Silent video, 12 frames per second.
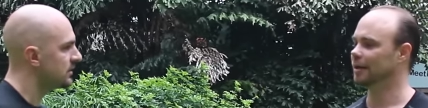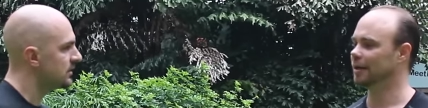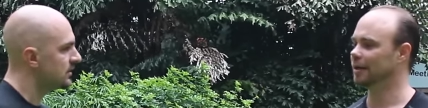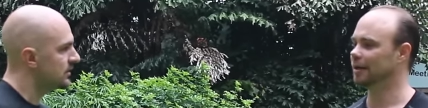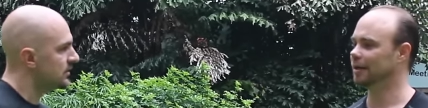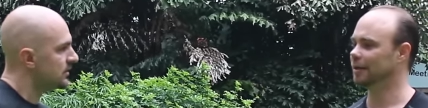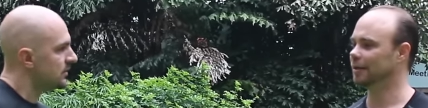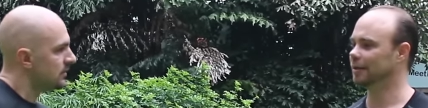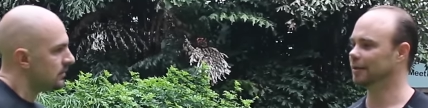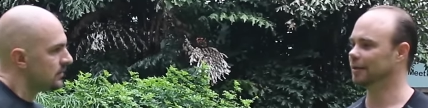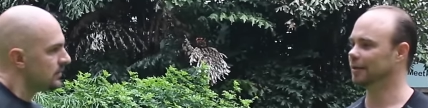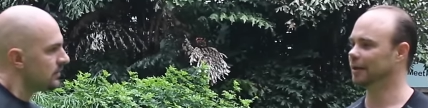Speaker 1: Uh,
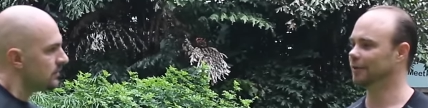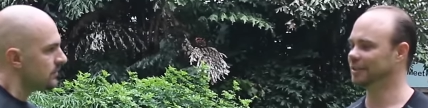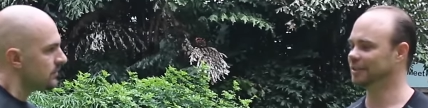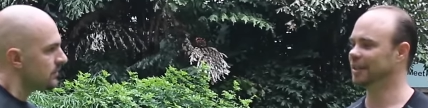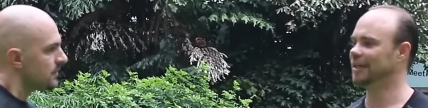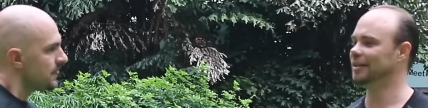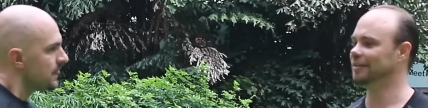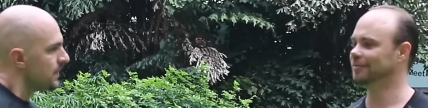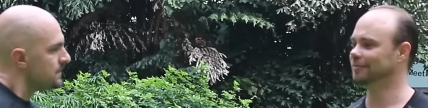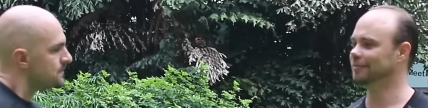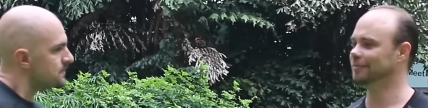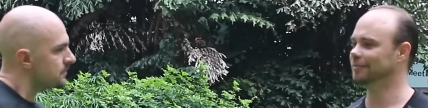I would say
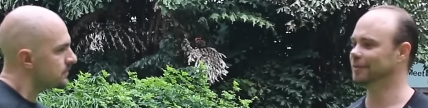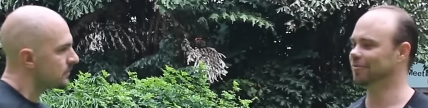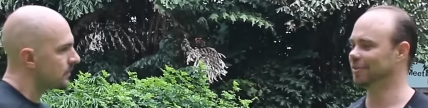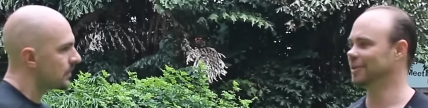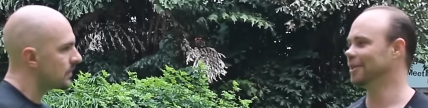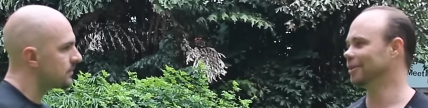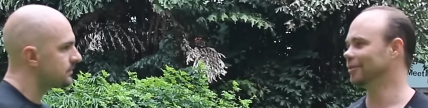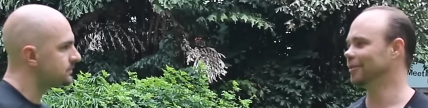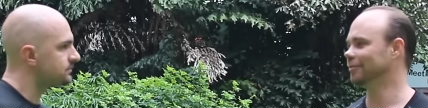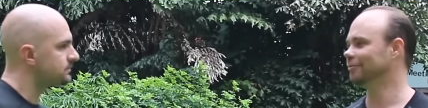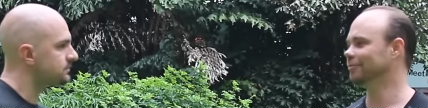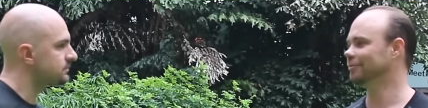a video
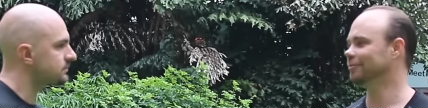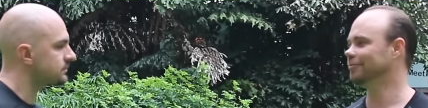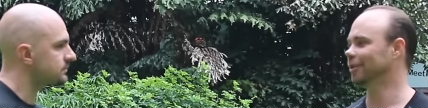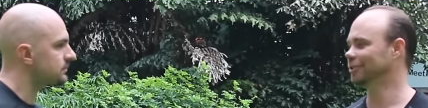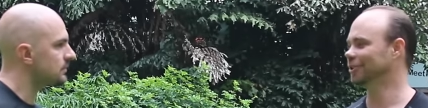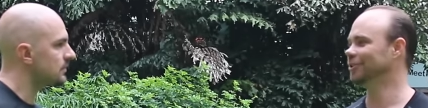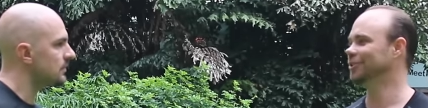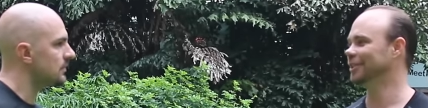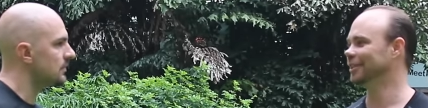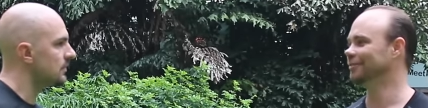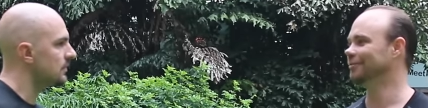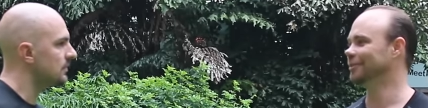of Wang
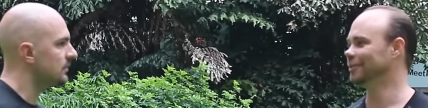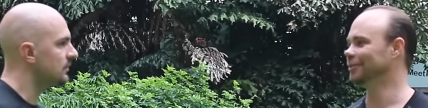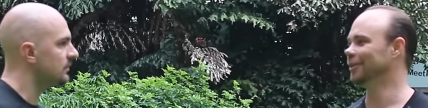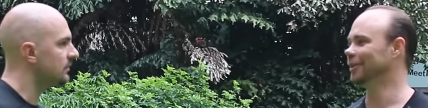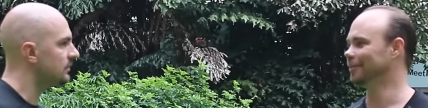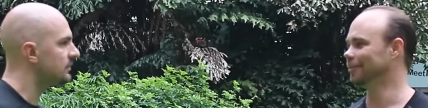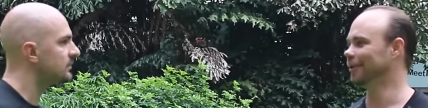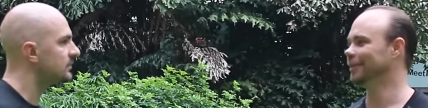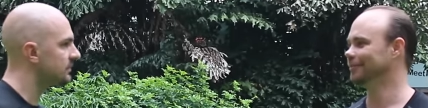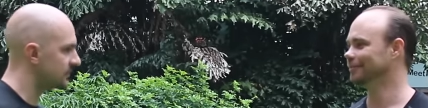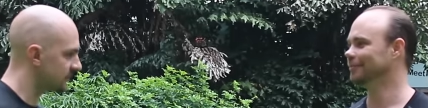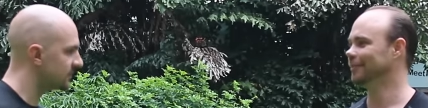Qingxian was the turning
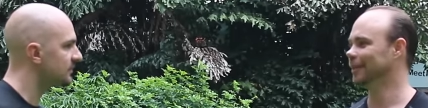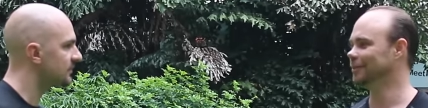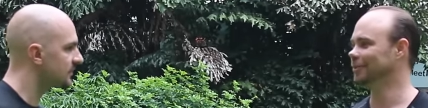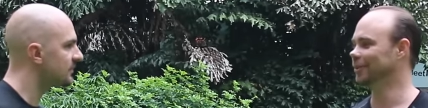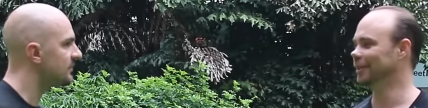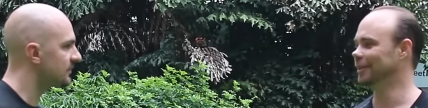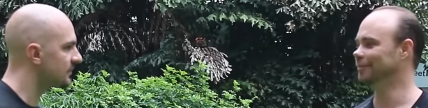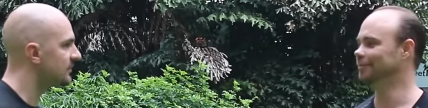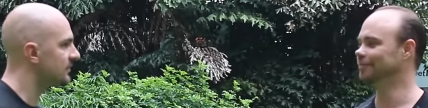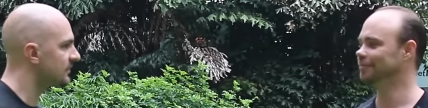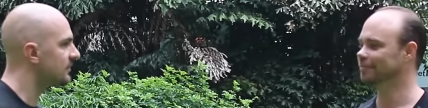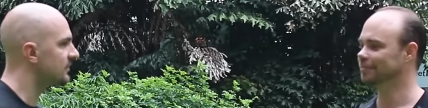point. I saw
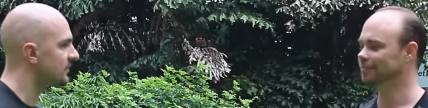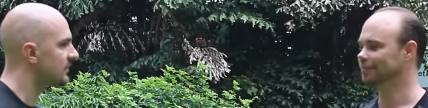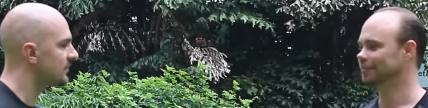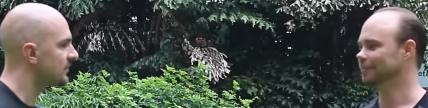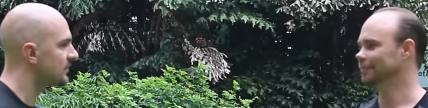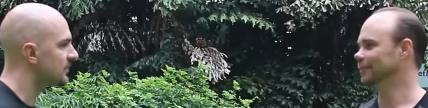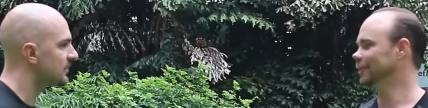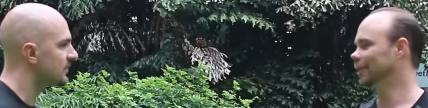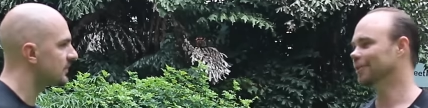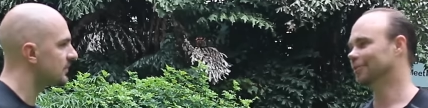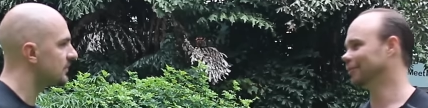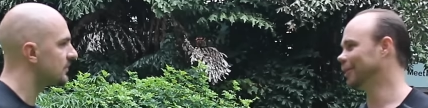him, you
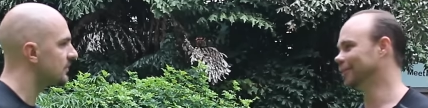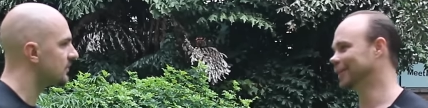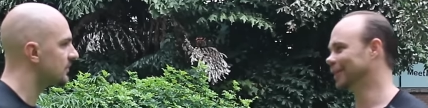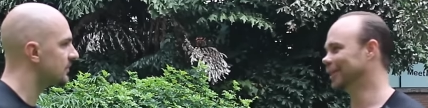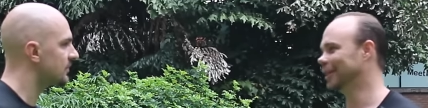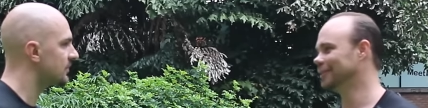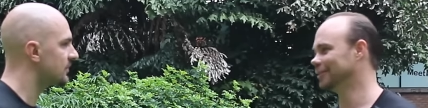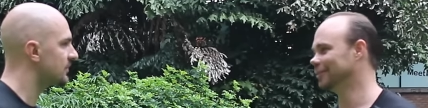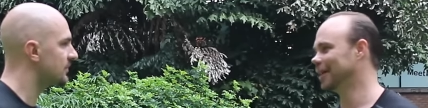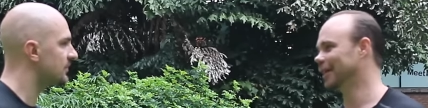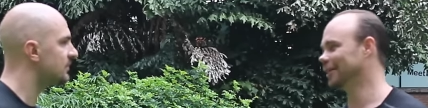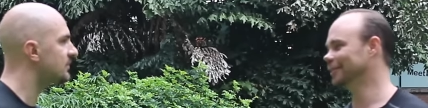know, throwing young guys
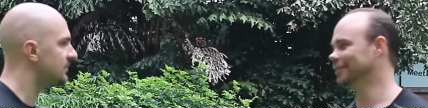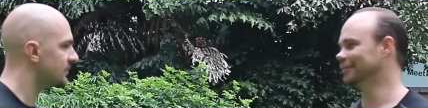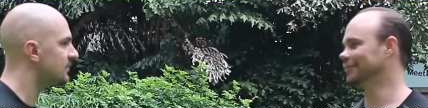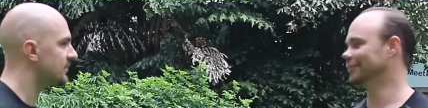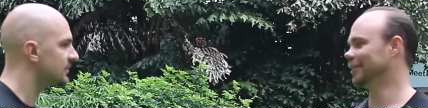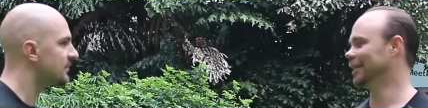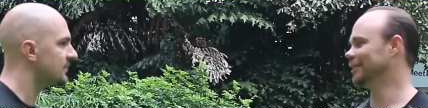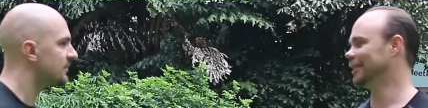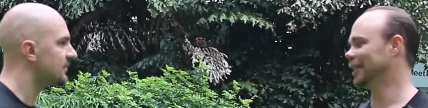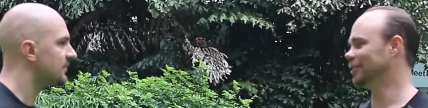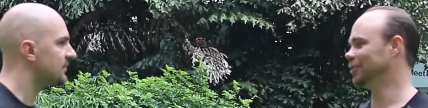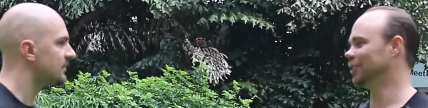around at light
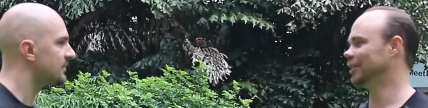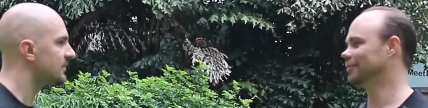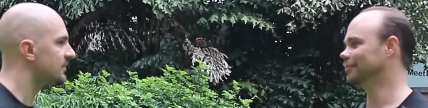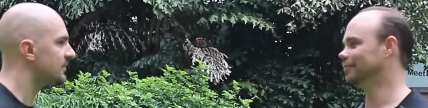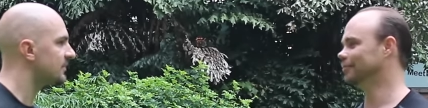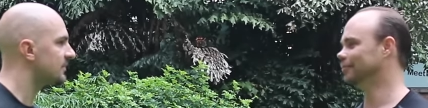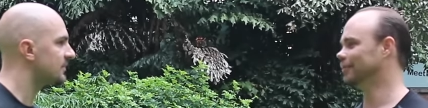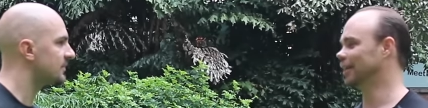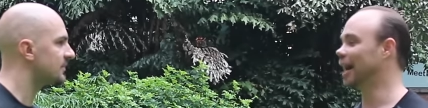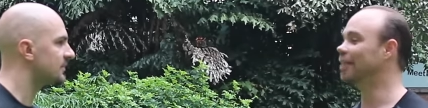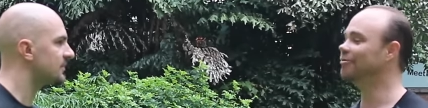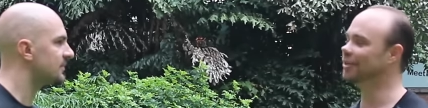touch and
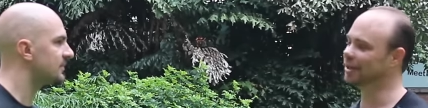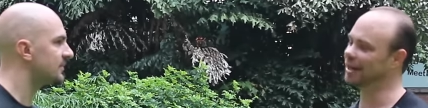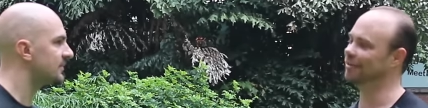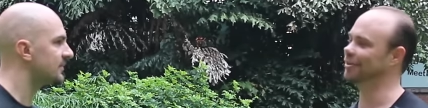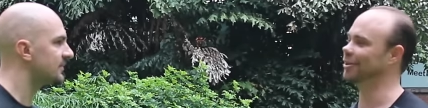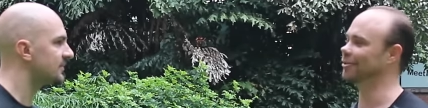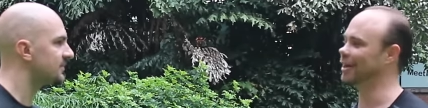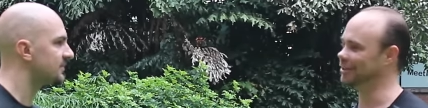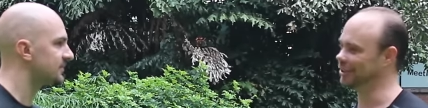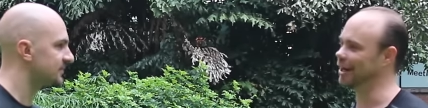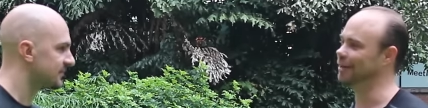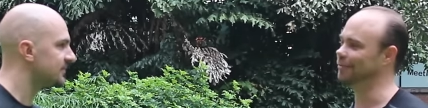laughing and having a
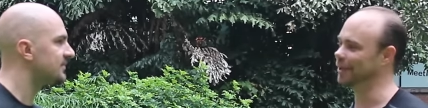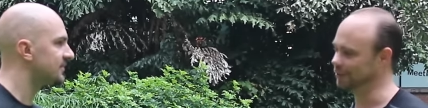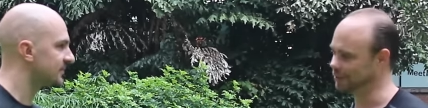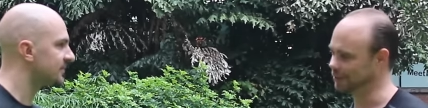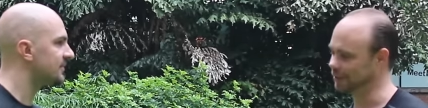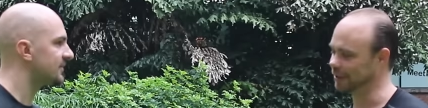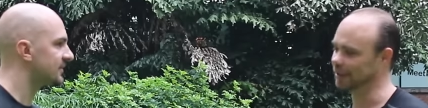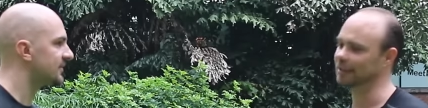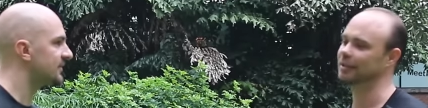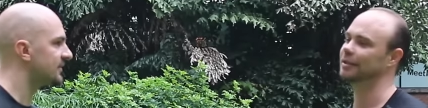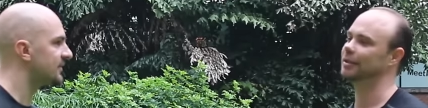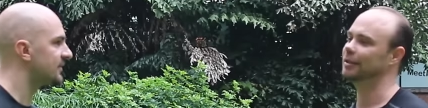great time while he was doing it.